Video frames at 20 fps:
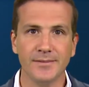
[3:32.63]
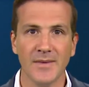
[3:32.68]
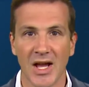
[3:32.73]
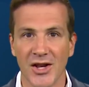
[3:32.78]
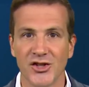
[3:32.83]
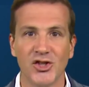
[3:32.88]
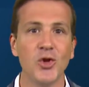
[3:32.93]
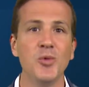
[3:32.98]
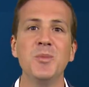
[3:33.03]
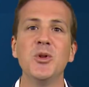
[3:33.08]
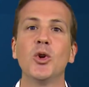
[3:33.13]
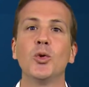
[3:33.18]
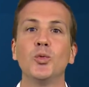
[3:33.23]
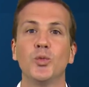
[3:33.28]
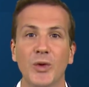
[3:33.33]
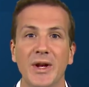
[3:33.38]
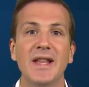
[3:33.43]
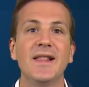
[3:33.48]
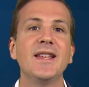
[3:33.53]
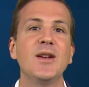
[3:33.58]
Assume you're
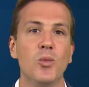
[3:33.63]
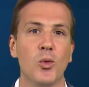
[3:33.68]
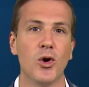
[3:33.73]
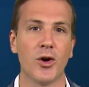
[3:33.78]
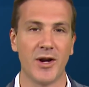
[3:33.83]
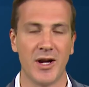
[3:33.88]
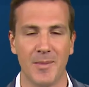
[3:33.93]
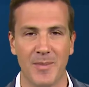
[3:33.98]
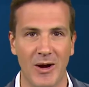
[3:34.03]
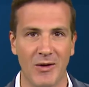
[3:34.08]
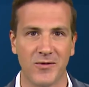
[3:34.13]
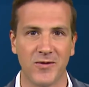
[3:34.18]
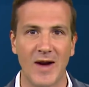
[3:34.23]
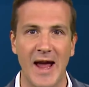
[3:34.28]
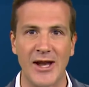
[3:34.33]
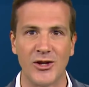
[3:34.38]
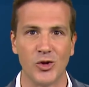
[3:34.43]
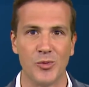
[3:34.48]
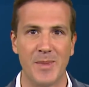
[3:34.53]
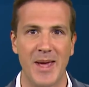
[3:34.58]
really worried about
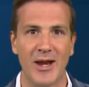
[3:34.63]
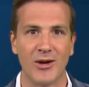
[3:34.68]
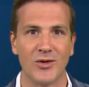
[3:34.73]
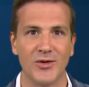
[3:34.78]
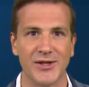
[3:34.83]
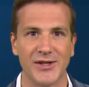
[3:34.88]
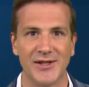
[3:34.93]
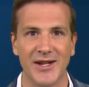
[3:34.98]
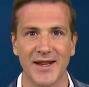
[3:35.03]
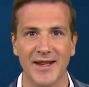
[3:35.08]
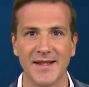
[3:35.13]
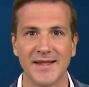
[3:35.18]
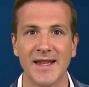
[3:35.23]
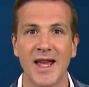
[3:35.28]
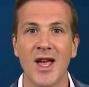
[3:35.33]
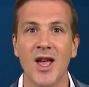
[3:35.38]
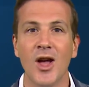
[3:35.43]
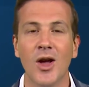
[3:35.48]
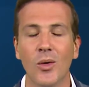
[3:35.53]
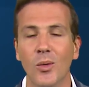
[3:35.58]
fragile medical studies.
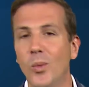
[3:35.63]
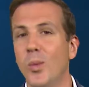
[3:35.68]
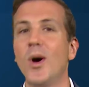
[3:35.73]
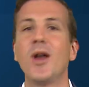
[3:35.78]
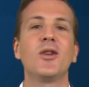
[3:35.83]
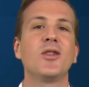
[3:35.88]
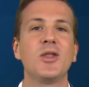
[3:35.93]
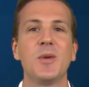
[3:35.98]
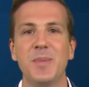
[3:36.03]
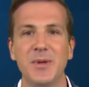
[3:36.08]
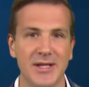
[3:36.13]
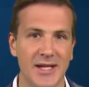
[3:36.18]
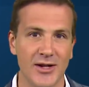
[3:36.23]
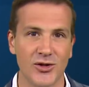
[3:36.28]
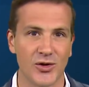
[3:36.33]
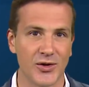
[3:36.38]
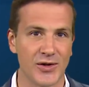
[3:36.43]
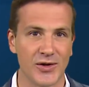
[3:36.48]
What are the potential